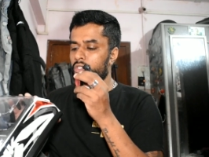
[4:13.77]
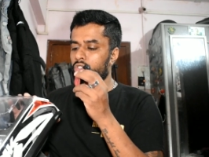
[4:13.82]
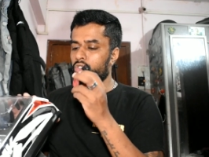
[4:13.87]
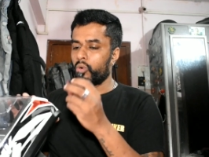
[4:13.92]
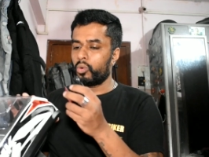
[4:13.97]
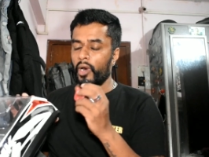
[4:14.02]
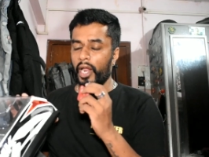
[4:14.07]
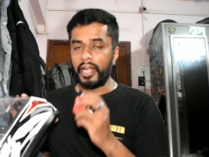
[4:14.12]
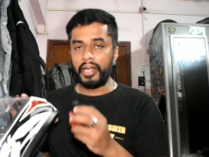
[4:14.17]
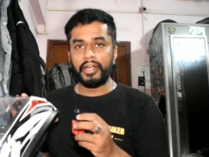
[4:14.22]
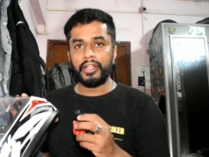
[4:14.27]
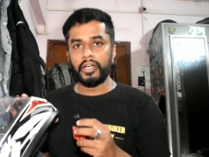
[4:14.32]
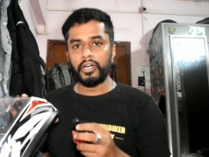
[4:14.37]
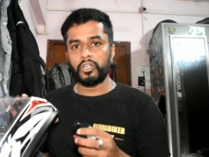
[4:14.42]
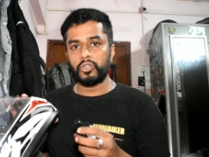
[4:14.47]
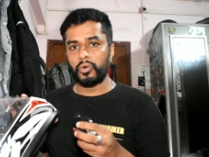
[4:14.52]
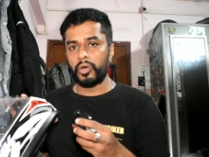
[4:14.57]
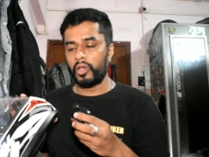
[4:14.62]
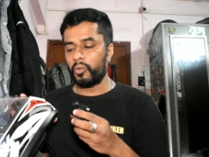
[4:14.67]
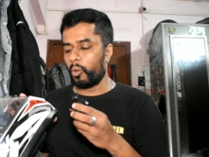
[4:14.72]
So right here
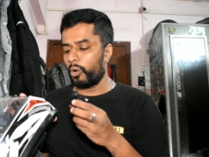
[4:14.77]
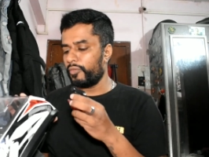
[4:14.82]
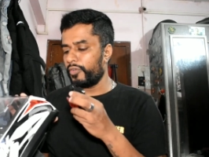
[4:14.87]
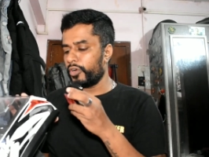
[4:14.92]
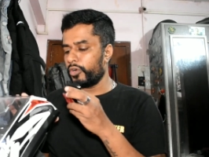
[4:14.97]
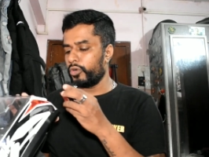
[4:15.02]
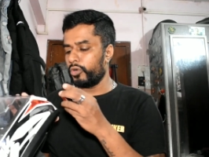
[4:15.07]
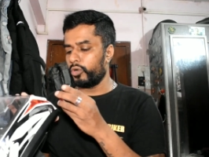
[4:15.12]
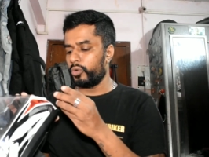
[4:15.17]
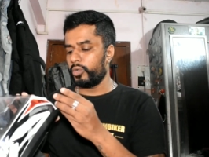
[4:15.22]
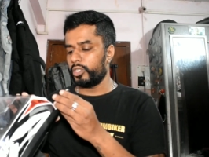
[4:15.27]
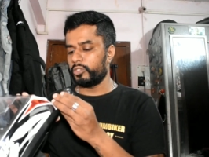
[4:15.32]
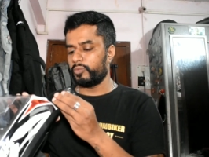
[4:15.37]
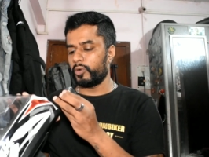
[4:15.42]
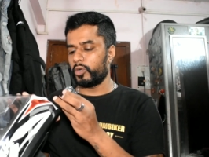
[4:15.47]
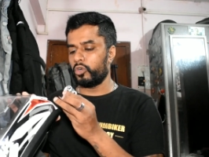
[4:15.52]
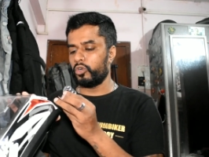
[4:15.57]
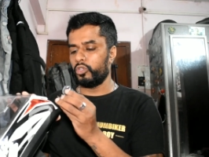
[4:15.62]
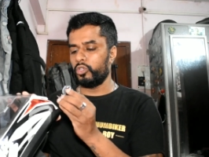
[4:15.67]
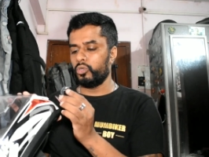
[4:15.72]
today, what we're going to do is,
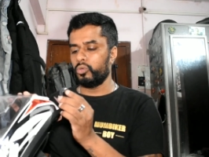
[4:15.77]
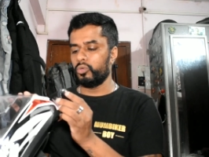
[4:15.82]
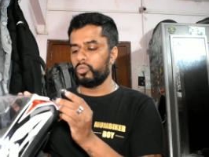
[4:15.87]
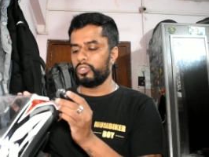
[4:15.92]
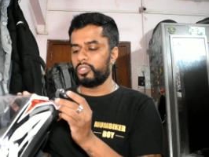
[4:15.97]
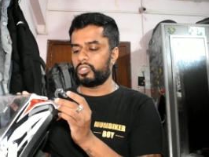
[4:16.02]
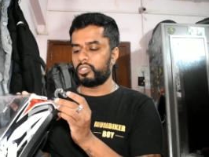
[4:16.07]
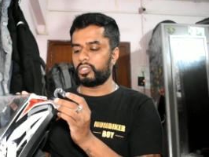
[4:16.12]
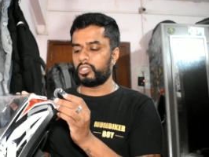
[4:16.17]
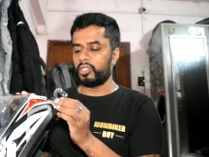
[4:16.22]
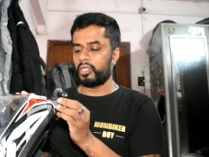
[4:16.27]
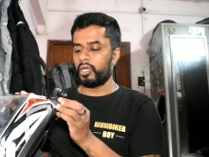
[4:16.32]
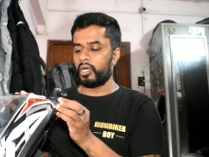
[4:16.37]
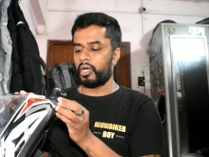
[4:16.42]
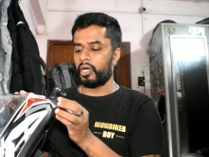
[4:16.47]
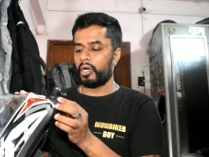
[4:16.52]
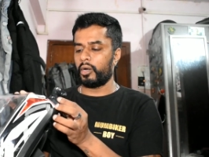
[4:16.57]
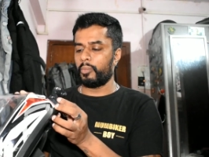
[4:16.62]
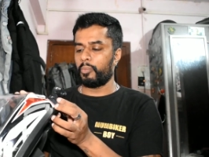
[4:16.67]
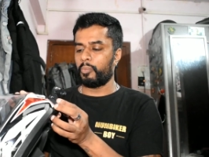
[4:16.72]
we're going to use
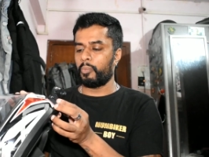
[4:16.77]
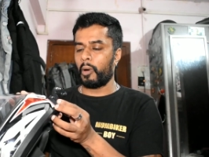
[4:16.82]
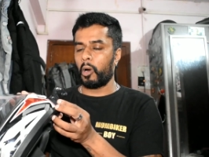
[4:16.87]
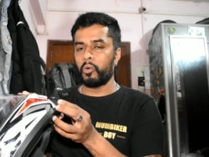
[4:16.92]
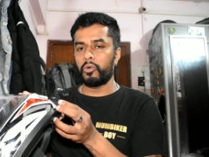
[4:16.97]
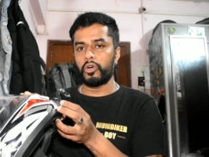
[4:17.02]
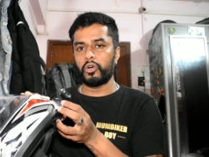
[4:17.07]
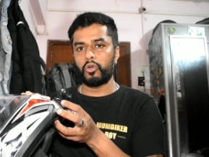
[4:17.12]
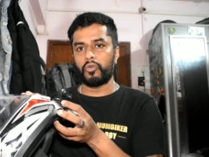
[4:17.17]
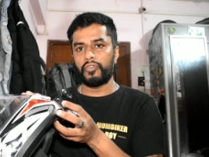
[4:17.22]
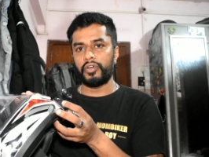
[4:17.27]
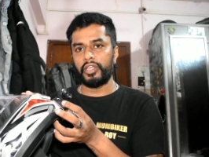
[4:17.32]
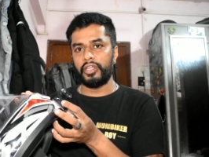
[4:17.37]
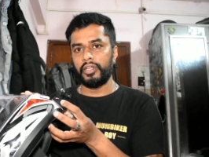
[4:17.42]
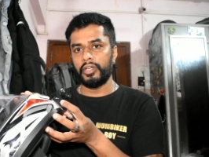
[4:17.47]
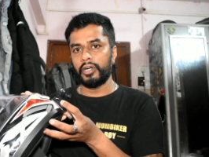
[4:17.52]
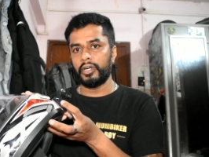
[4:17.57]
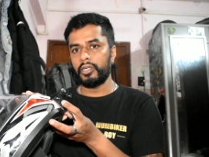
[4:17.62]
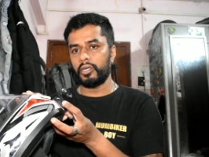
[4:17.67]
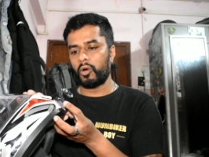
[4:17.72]
mount it over
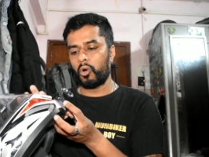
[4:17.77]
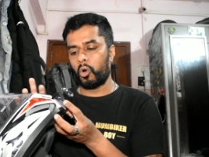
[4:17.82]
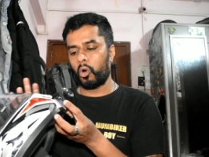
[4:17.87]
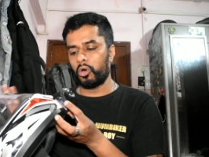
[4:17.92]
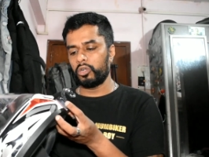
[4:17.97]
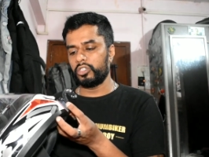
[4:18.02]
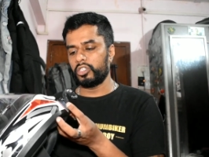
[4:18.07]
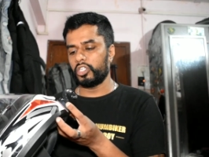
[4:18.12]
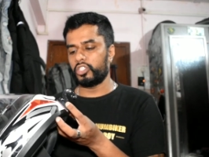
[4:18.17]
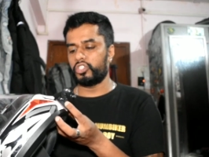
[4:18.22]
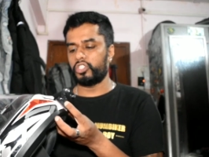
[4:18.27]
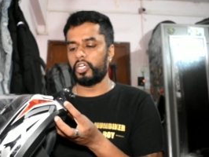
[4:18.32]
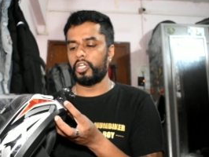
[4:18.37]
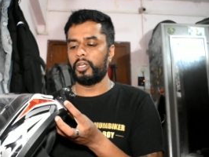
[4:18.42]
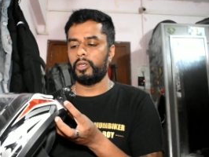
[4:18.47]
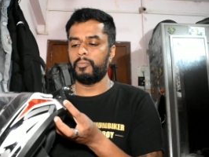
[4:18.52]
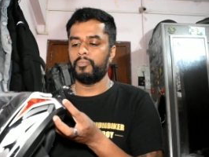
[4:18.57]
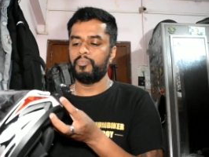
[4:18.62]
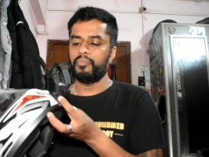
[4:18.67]
here on the chin.